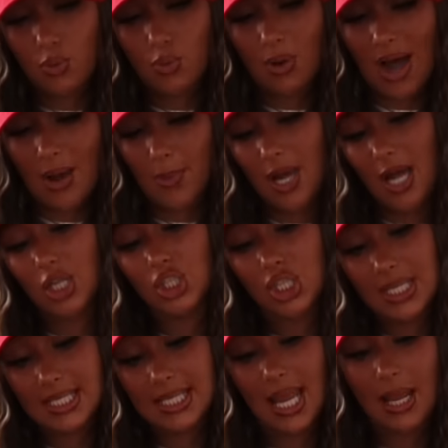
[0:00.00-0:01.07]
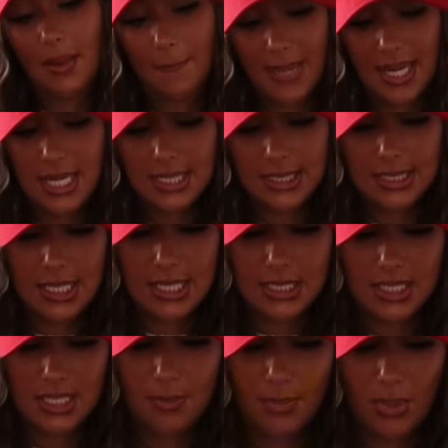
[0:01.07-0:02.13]
or our cheesecake base
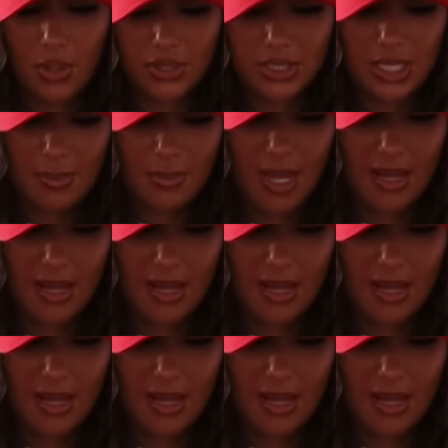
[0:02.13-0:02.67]
into the bottom